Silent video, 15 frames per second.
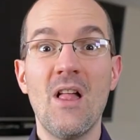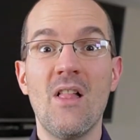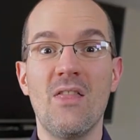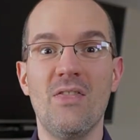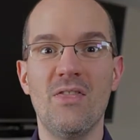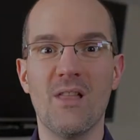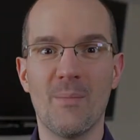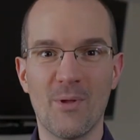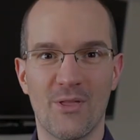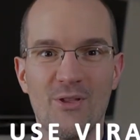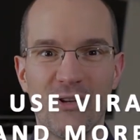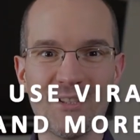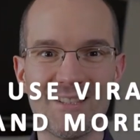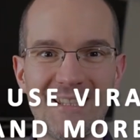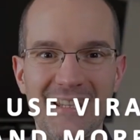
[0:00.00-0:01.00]
Number
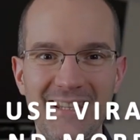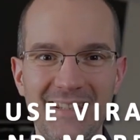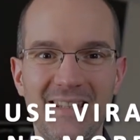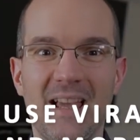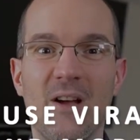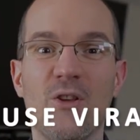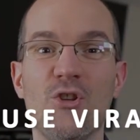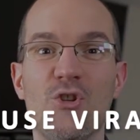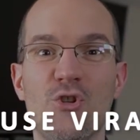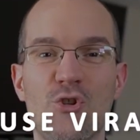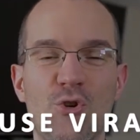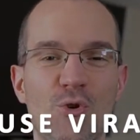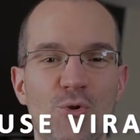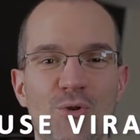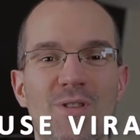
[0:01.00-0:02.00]
13,
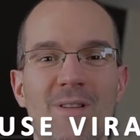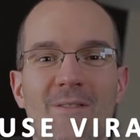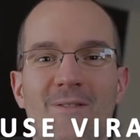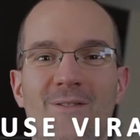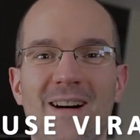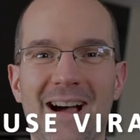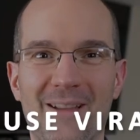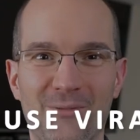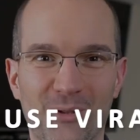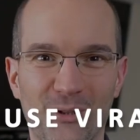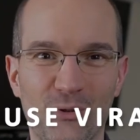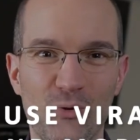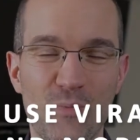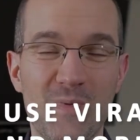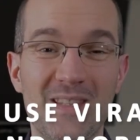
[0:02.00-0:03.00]
use viral
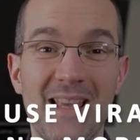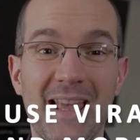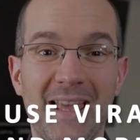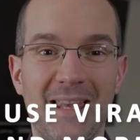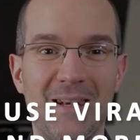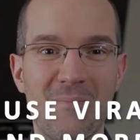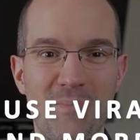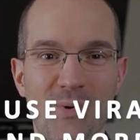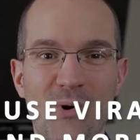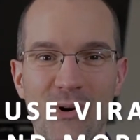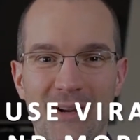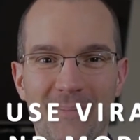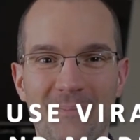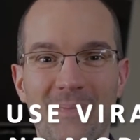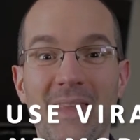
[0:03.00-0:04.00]
loops and
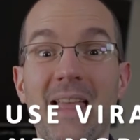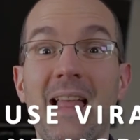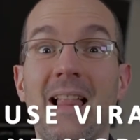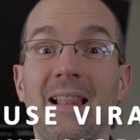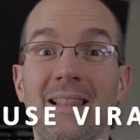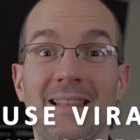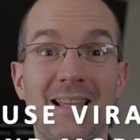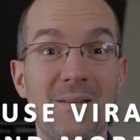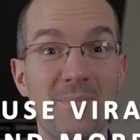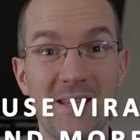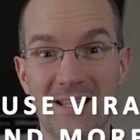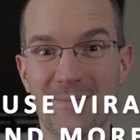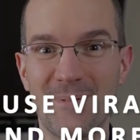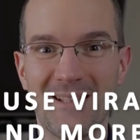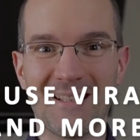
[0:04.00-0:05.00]
more. Let me
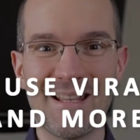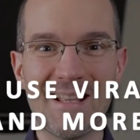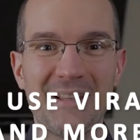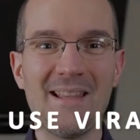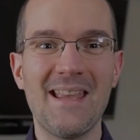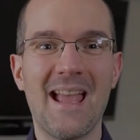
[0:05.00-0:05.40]
explain quickly